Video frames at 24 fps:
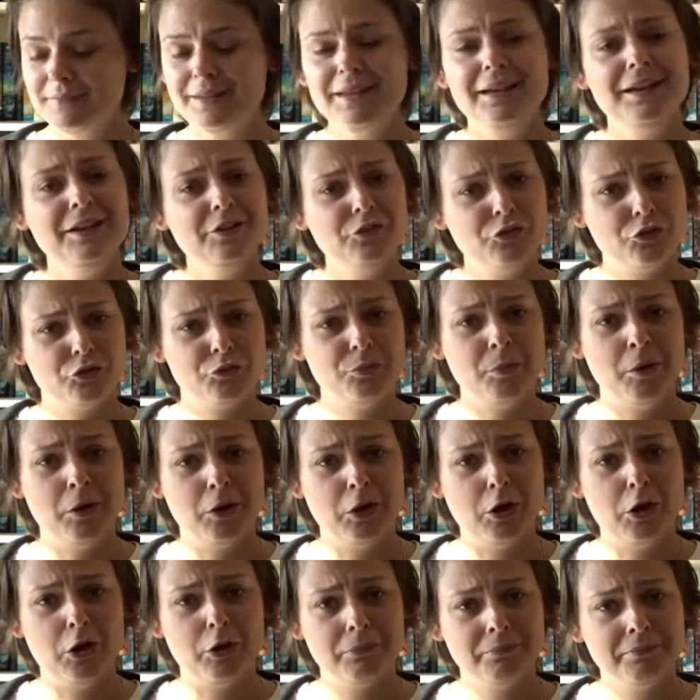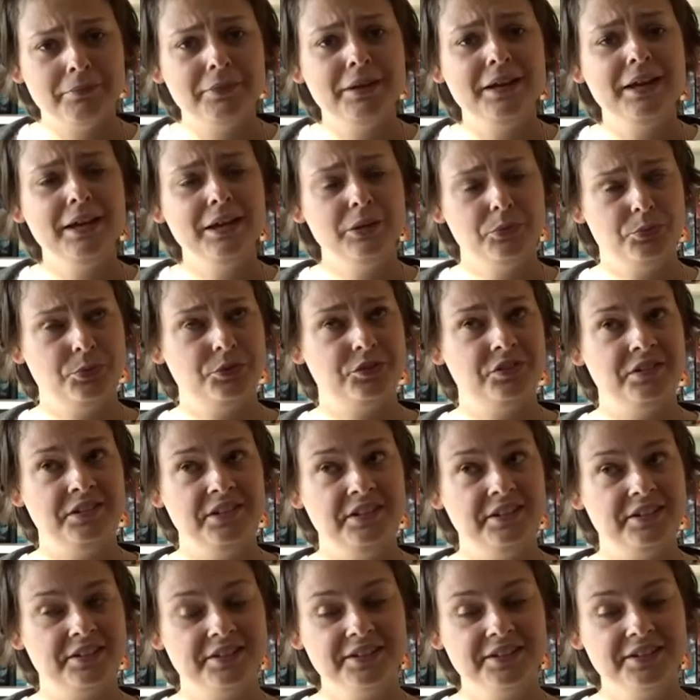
it's a small haul it was needed.